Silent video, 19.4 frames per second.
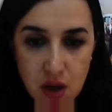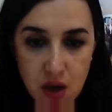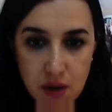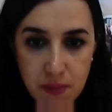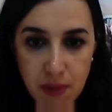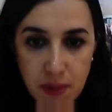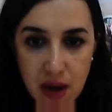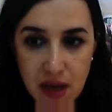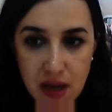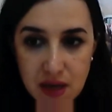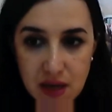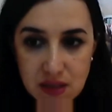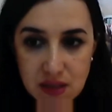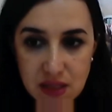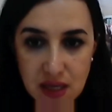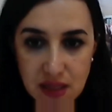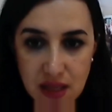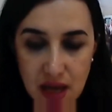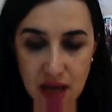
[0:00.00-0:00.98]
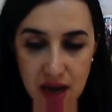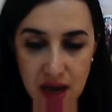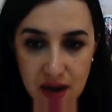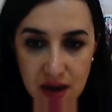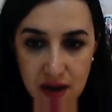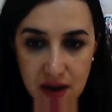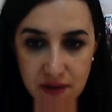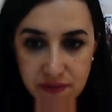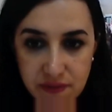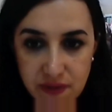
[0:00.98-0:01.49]
migrants and
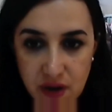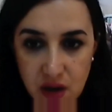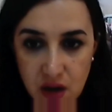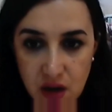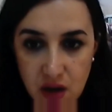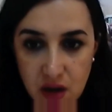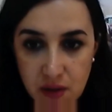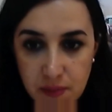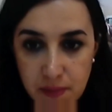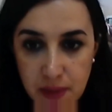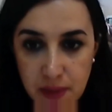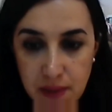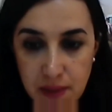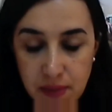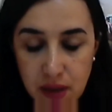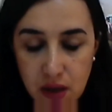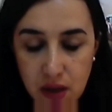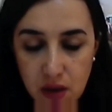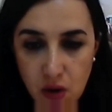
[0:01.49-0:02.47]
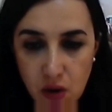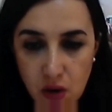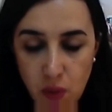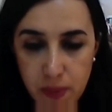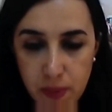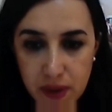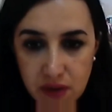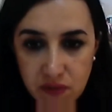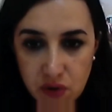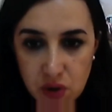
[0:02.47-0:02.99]
have maybe
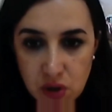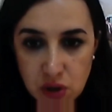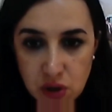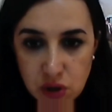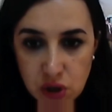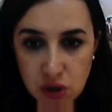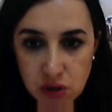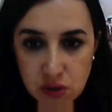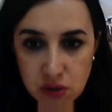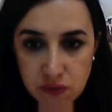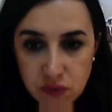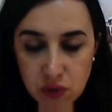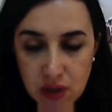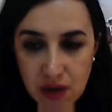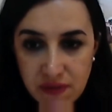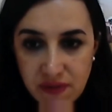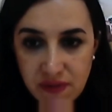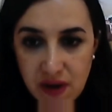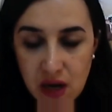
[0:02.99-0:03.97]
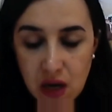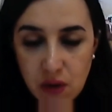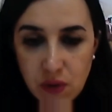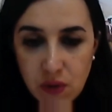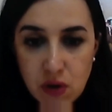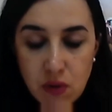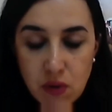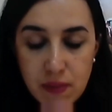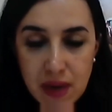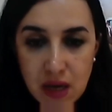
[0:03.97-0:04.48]
hoping for an alternative to kafala. We
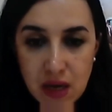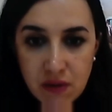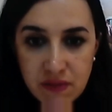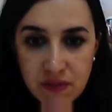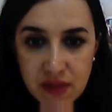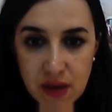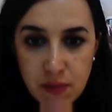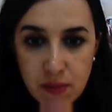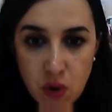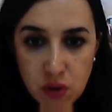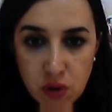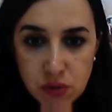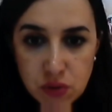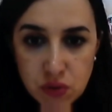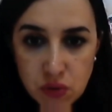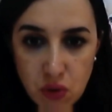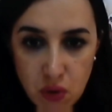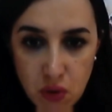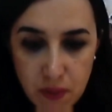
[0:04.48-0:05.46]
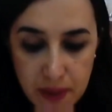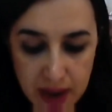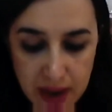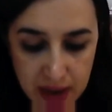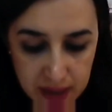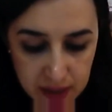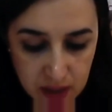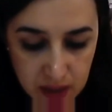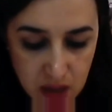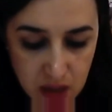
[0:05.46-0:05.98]
know many of them want to go
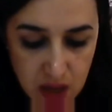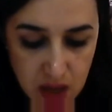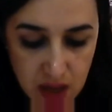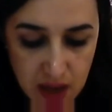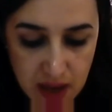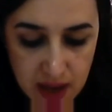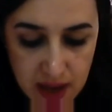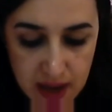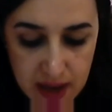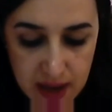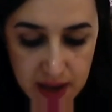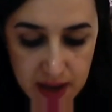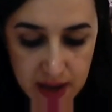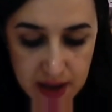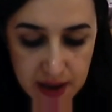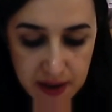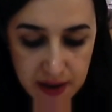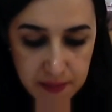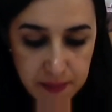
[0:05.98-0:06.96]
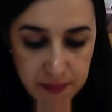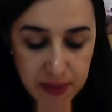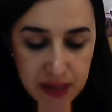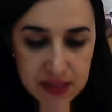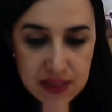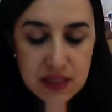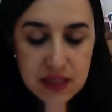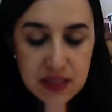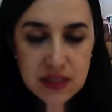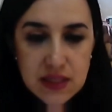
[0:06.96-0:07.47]
back,
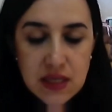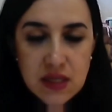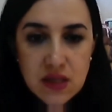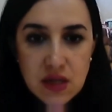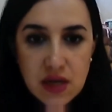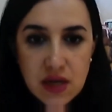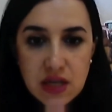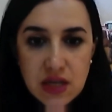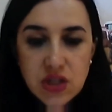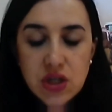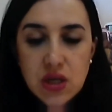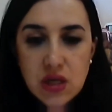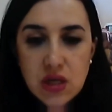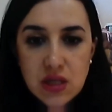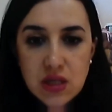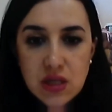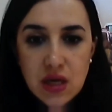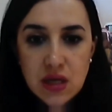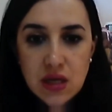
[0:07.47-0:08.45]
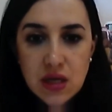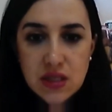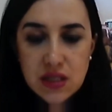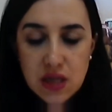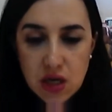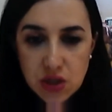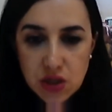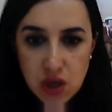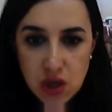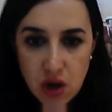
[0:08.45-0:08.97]
but this international
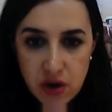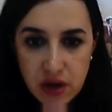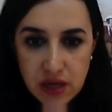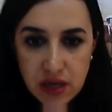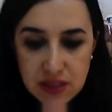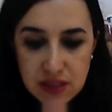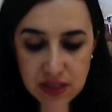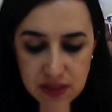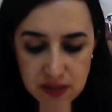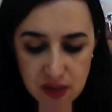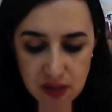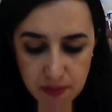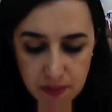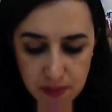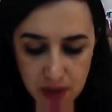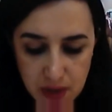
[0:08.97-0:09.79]
discussion on racism